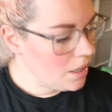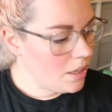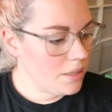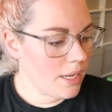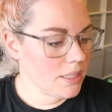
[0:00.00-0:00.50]

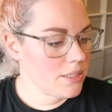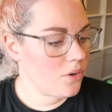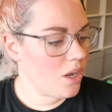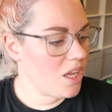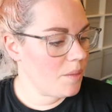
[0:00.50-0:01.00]
Next, I've
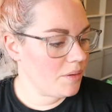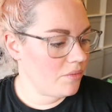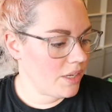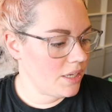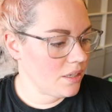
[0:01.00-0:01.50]
got Urban
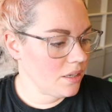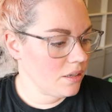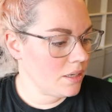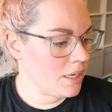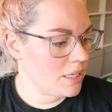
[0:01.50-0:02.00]
Vida
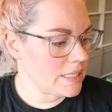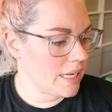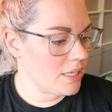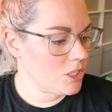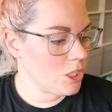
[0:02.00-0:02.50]
and it is
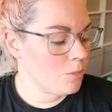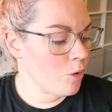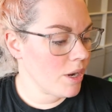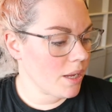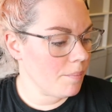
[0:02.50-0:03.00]
a
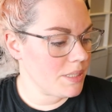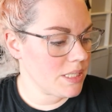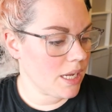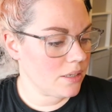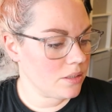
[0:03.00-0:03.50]
turmeric and
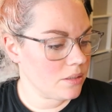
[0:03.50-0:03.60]
botanics